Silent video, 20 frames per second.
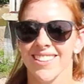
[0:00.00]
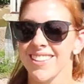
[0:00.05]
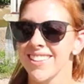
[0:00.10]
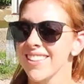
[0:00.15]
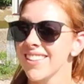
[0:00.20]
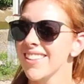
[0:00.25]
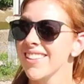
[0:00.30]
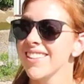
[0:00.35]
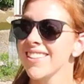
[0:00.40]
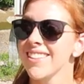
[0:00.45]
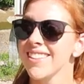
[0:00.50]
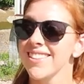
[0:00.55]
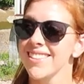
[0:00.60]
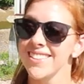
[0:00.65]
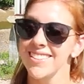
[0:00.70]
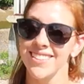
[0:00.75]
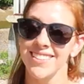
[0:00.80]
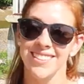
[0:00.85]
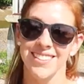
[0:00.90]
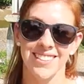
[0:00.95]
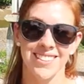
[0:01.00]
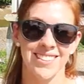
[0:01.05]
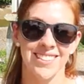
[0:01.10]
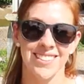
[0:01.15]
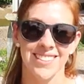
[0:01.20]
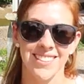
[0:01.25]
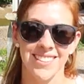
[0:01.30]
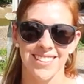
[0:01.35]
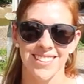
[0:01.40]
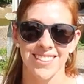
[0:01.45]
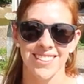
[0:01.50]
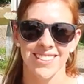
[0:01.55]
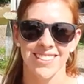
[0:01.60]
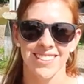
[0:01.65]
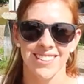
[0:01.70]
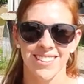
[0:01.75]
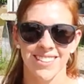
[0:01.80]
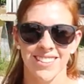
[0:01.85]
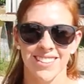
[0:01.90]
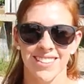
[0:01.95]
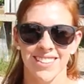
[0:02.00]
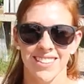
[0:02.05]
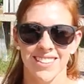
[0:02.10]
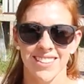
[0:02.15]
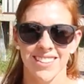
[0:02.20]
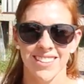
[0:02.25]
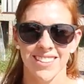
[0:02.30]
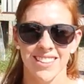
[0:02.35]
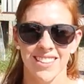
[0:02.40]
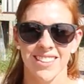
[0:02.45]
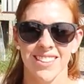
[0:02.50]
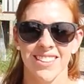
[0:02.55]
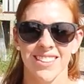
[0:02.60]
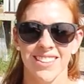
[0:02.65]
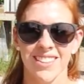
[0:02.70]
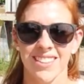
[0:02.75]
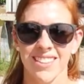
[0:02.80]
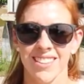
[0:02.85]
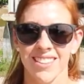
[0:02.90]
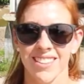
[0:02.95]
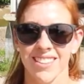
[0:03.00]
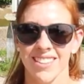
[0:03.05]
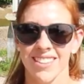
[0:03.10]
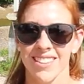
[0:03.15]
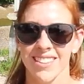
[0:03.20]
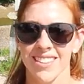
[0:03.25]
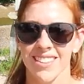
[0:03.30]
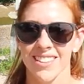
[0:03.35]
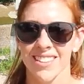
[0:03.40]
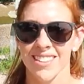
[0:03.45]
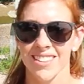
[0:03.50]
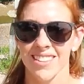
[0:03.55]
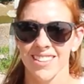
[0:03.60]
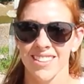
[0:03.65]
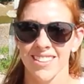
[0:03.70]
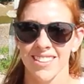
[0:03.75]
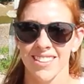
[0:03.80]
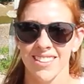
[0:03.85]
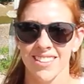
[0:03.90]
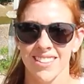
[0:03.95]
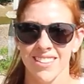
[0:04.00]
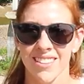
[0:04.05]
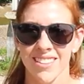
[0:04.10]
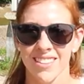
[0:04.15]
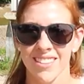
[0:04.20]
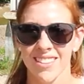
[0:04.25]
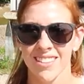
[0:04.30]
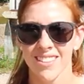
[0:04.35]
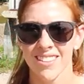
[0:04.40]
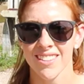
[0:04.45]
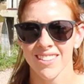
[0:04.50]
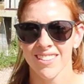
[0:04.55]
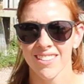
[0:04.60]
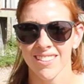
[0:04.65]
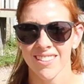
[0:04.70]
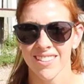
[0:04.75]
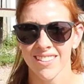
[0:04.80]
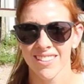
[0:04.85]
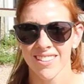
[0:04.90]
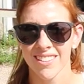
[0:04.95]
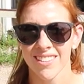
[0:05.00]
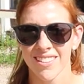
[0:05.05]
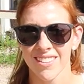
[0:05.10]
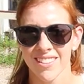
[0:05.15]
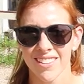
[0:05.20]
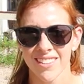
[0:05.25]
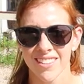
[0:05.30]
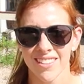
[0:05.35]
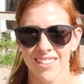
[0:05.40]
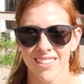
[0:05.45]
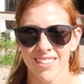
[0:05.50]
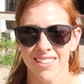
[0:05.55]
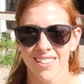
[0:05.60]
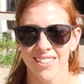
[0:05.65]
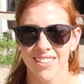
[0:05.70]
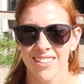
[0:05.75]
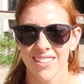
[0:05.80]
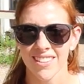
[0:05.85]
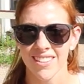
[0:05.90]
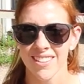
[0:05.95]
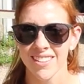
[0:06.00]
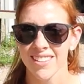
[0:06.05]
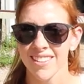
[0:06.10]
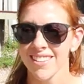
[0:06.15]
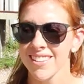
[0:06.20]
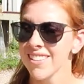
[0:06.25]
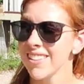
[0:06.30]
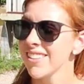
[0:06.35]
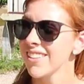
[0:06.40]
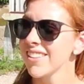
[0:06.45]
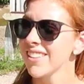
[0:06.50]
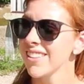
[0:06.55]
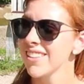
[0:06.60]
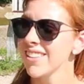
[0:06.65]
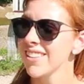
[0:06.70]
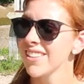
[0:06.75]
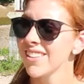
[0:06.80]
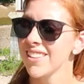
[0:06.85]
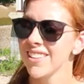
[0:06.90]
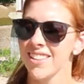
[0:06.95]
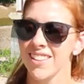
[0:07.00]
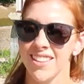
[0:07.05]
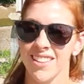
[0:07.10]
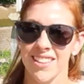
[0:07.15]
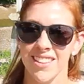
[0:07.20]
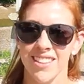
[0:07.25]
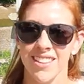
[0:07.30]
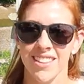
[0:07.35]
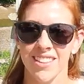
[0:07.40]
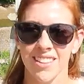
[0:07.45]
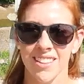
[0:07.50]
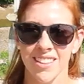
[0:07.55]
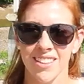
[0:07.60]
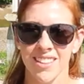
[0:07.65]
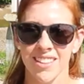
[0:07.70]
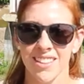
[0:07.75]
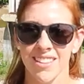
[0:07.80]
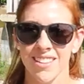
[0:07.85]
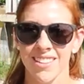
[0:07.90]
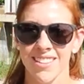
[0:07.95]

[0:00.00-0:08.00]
[no speech]